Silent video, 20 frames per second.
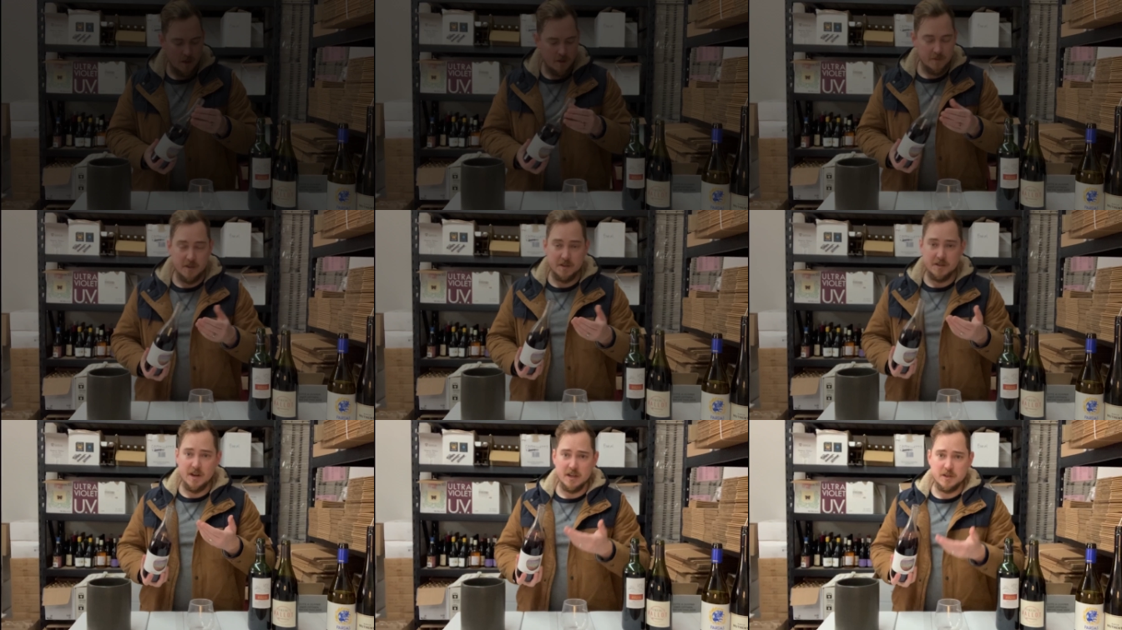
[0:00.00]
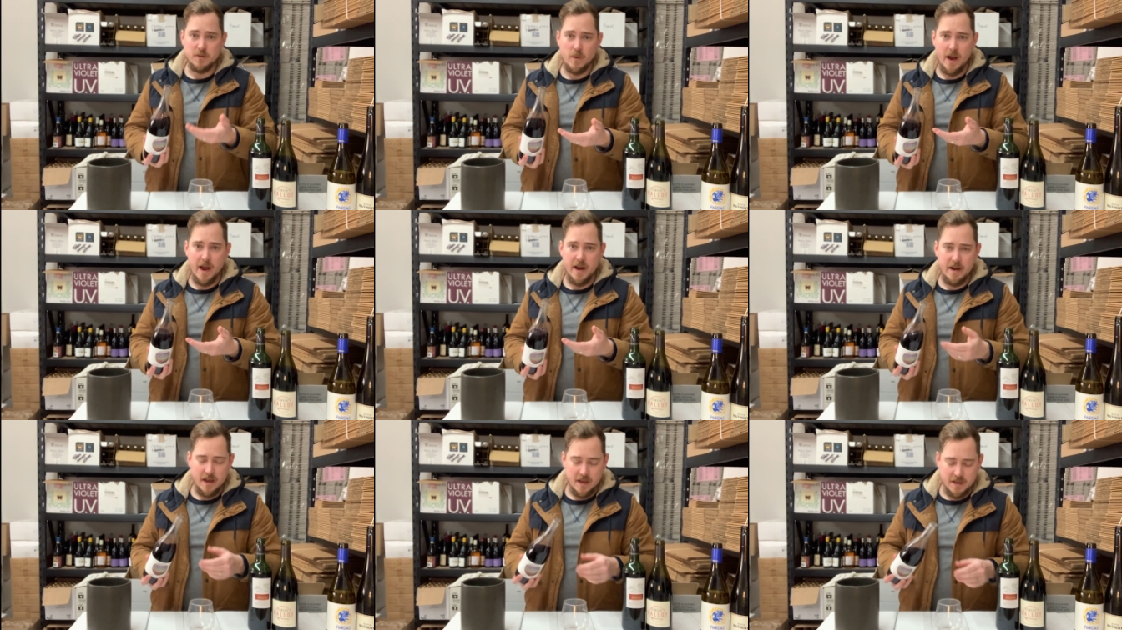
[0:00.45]
This next
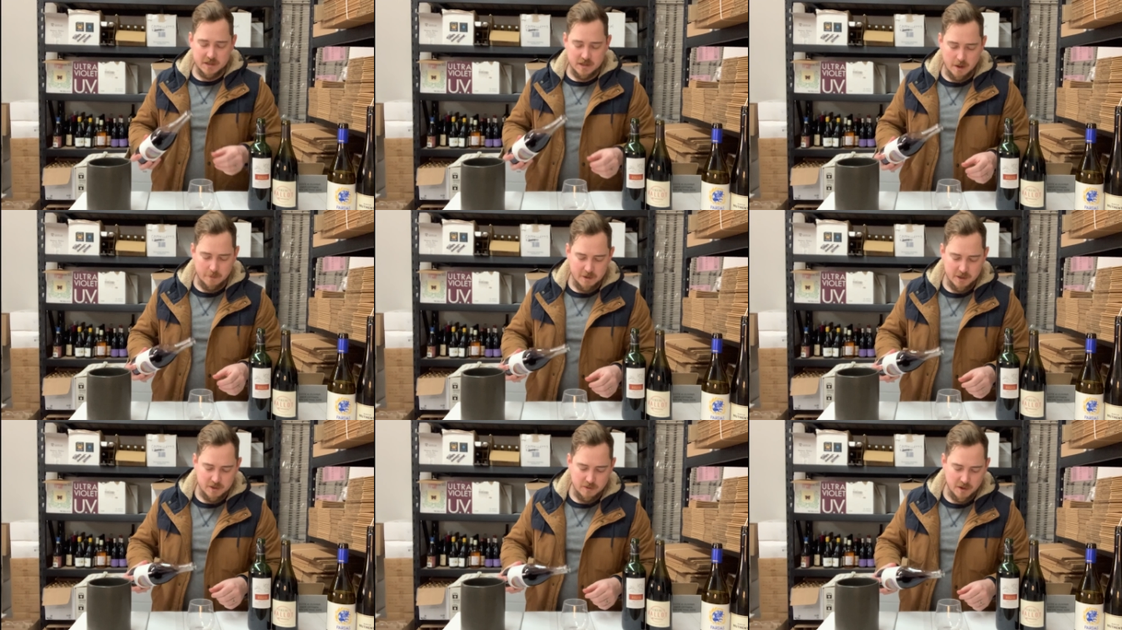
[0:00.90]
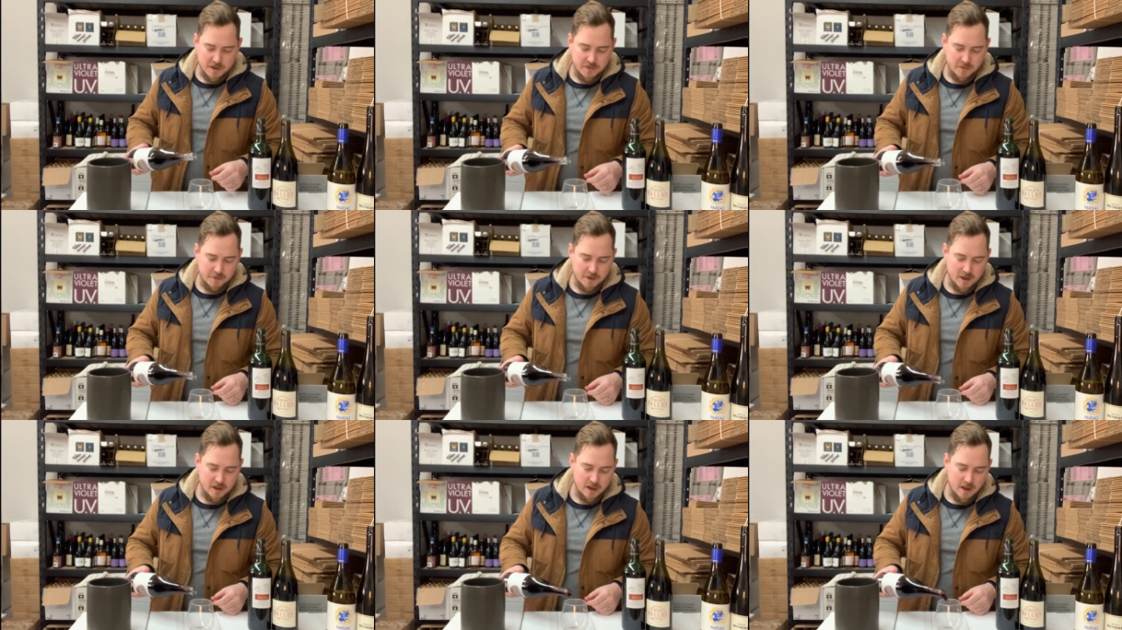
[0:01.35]
wine is coming to us
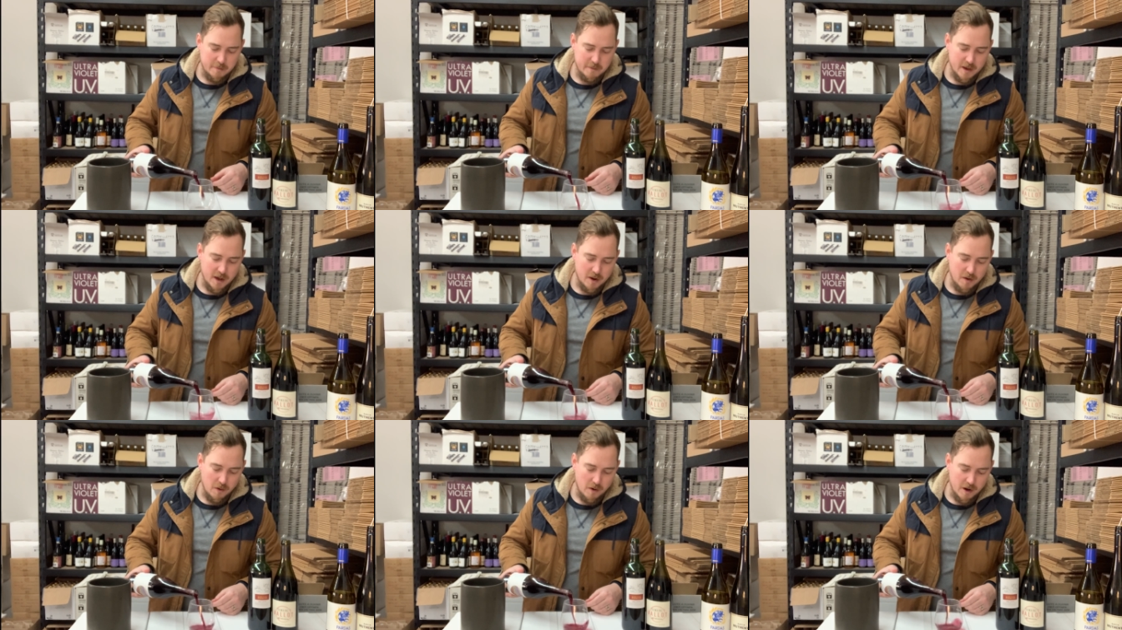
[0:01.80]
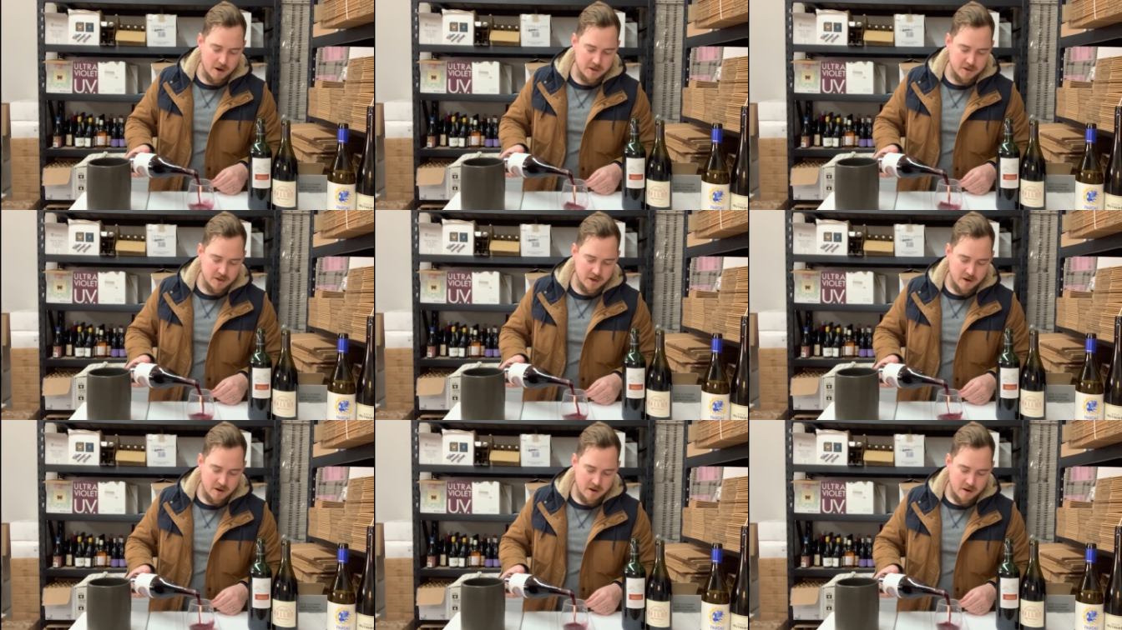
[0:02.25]
from the Columbia Gorge.